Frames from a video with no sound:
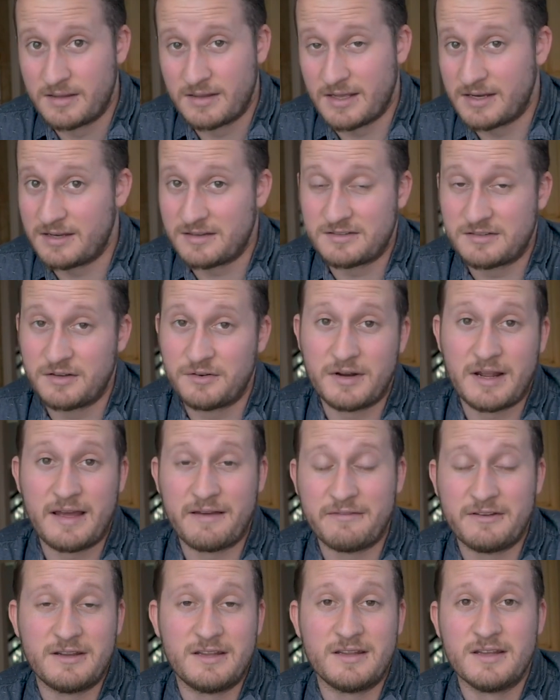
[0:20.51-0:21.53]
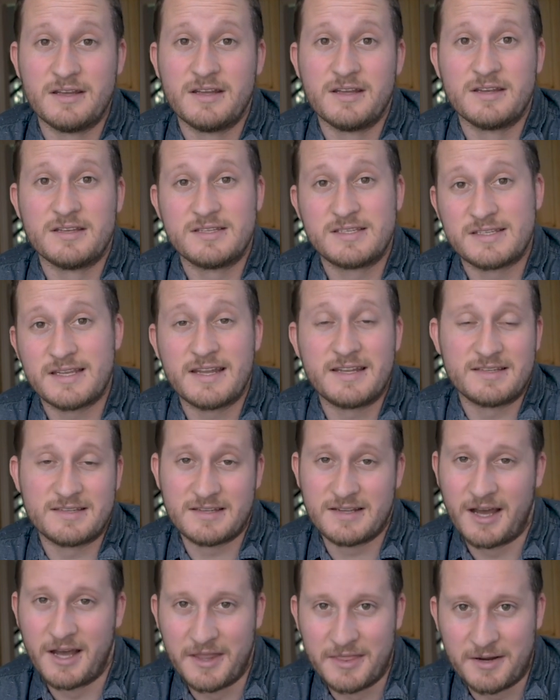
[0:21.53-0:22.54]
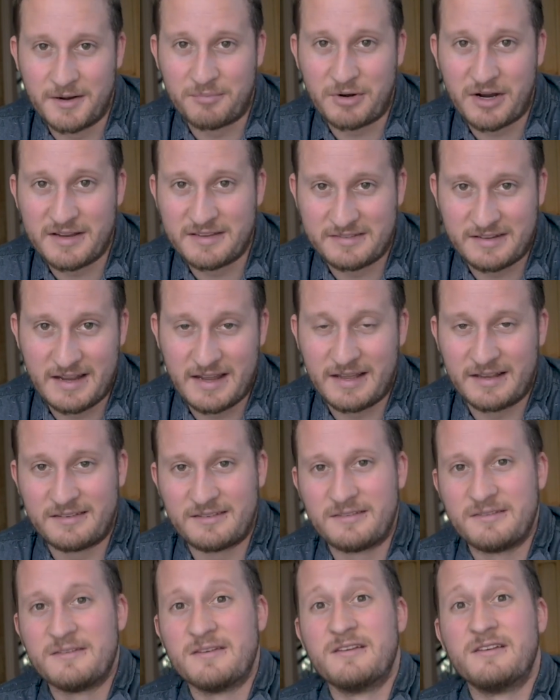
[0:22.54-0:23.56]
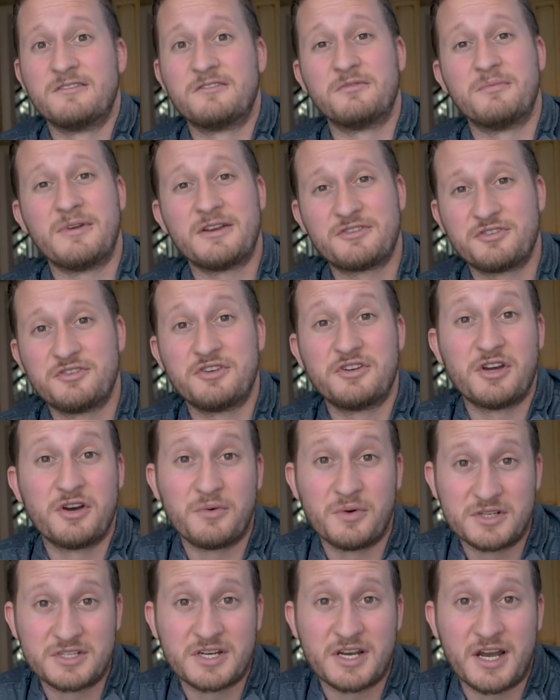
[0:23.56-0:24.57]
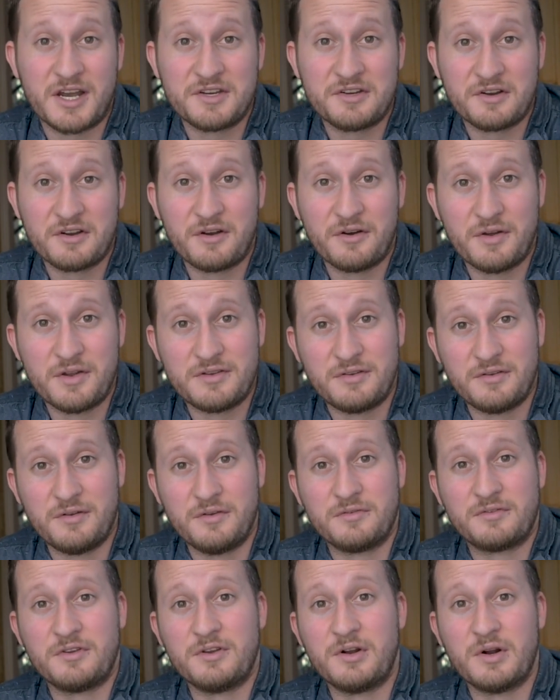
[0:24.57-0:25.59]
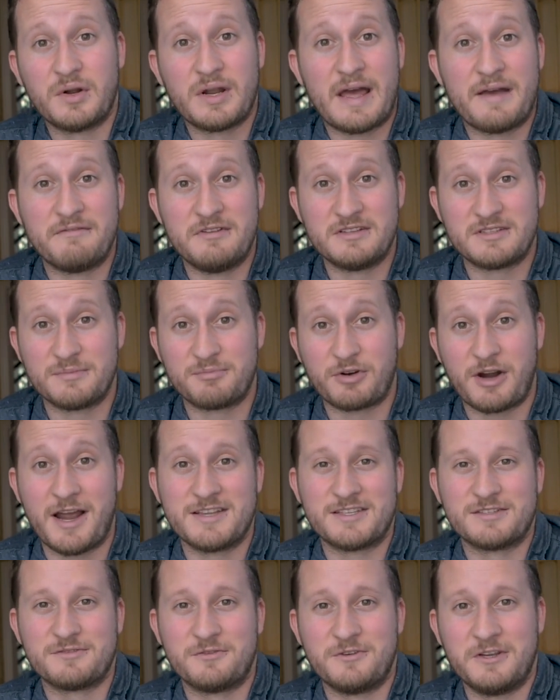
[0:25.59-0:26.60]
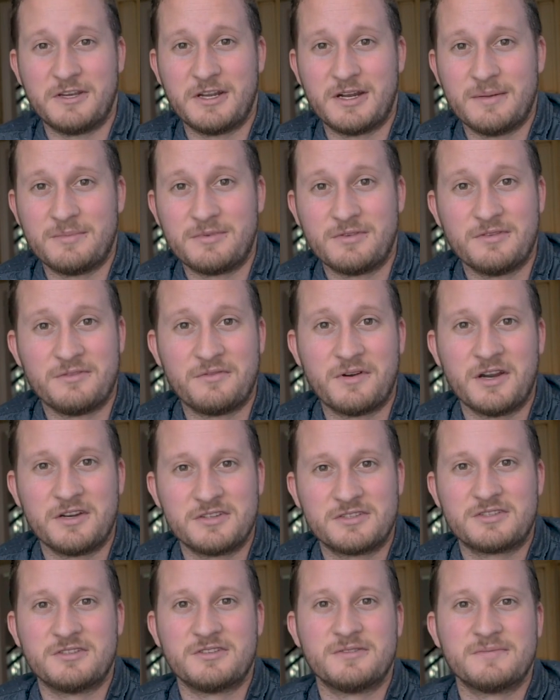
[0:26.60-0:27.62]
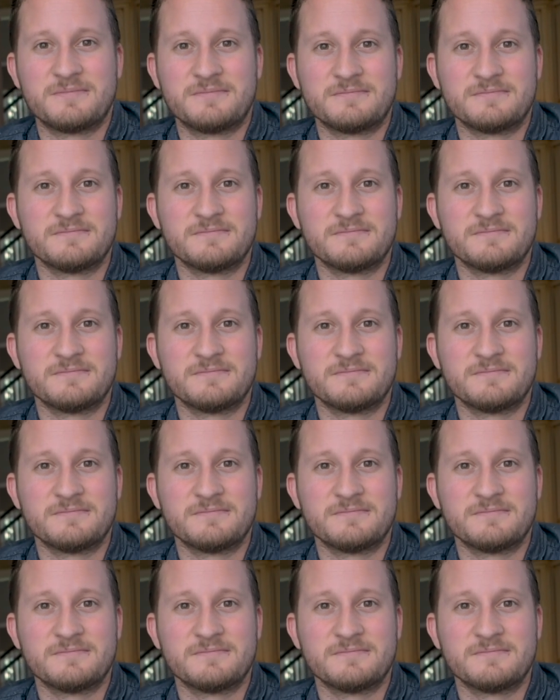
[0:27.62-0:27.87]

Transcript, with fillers: They just don't have any cents on their price tags. So make sure you know which kind you're going to so you don't have any surprises when you get up to the register.